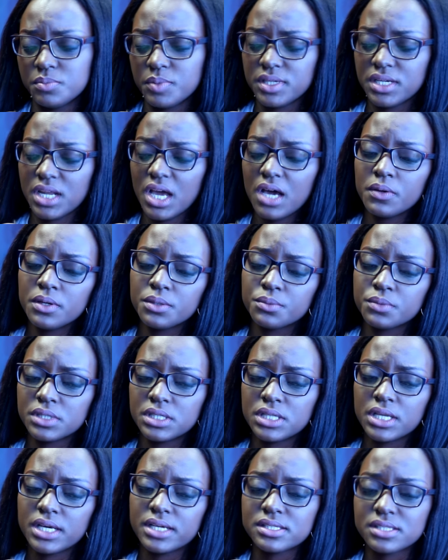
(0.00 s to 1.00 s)
But now I
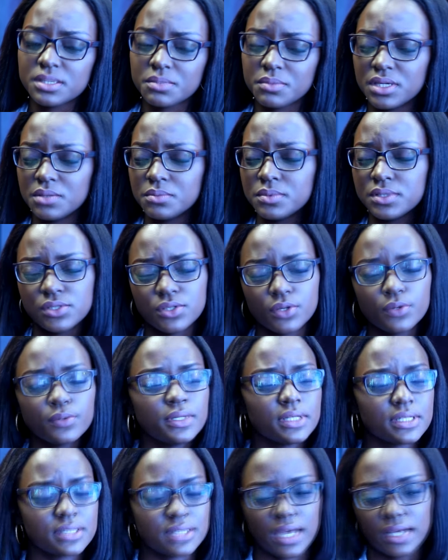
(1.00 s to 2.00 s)
realize I maybe
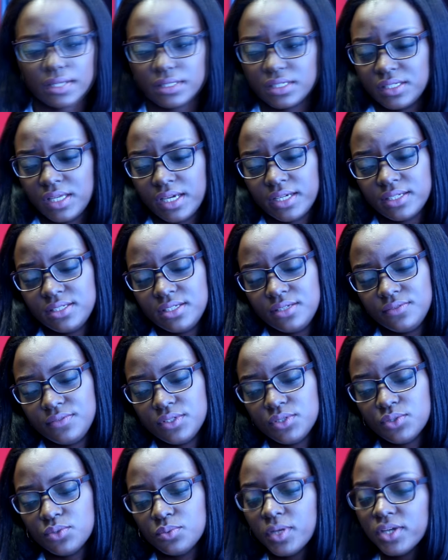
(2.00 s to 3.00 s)
don't exactly like
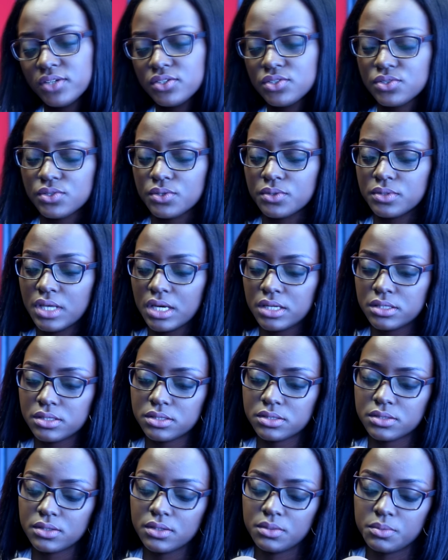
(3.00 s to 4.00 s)
TV too much, so
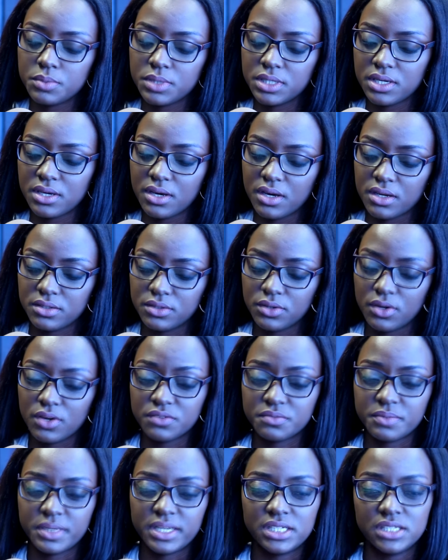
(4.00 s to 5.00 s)
that's going to be cut
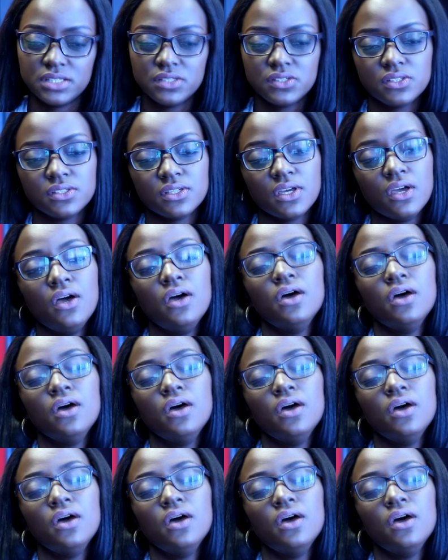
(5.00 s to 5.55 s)
off my list.